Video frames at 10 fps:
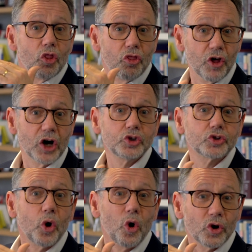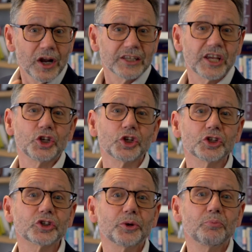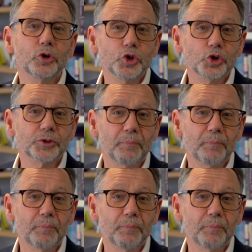those organizations produced